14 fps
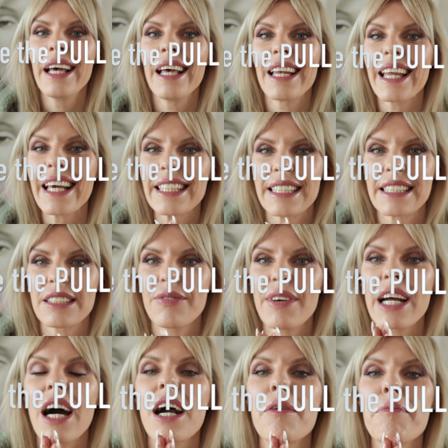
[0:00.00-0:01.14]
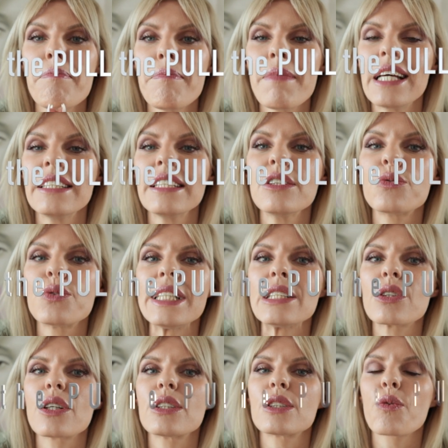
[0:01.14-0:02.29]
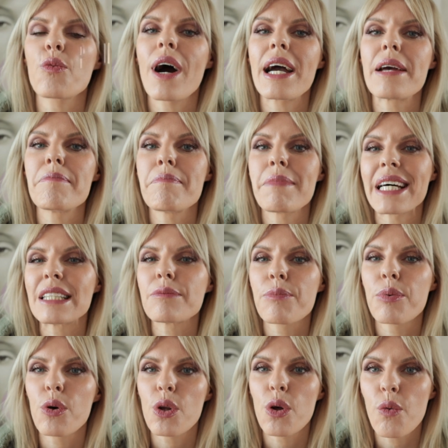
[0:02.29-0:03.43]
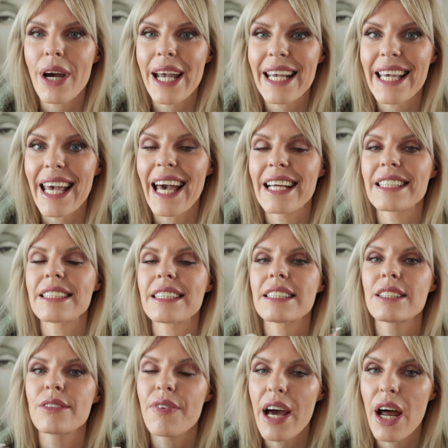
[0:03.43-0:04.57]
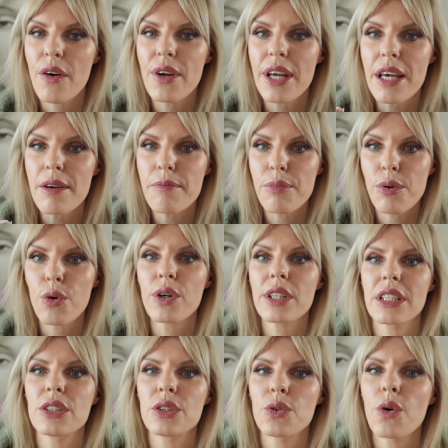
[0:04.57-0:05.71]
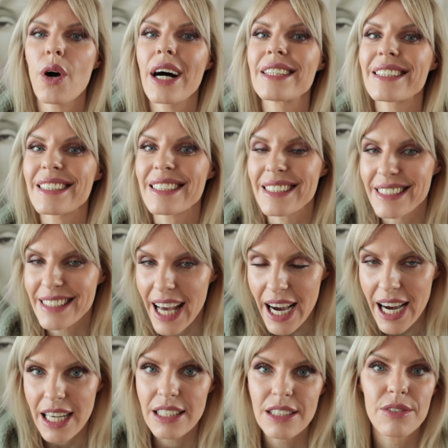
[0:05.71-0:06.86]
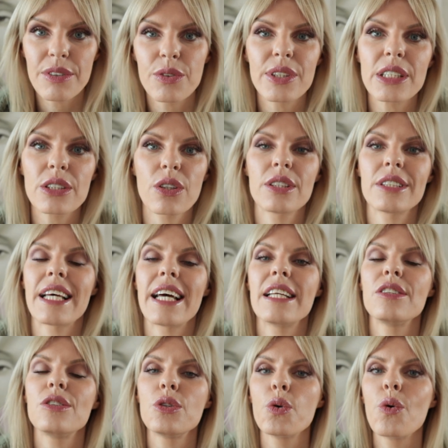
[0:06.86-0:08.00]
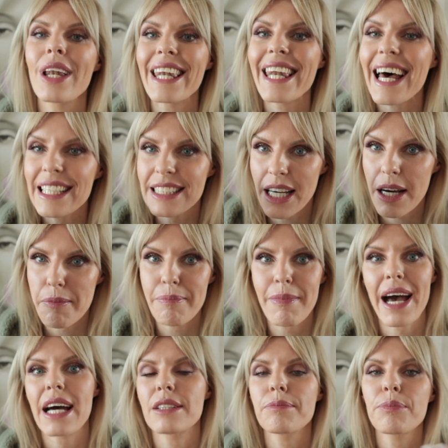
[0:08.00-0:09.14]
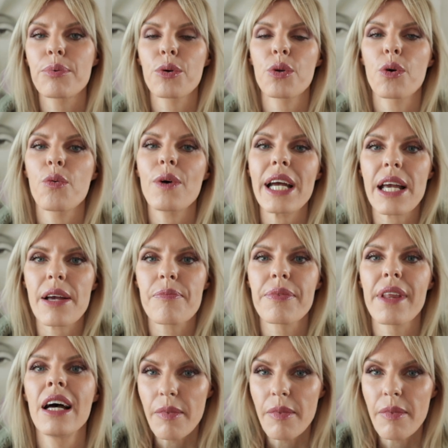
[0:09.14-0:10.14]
Ladies, there are many reasons why men pull away, and it is very important to understand the reasons and to let a man pull away.